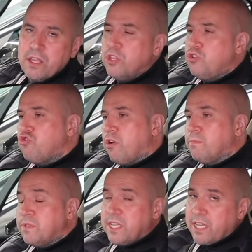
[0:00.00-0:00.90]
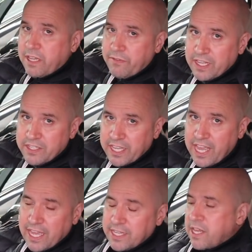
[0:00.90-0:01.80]
the drums, if that's the
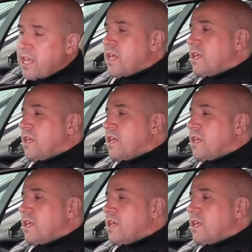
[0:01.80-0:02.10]
case.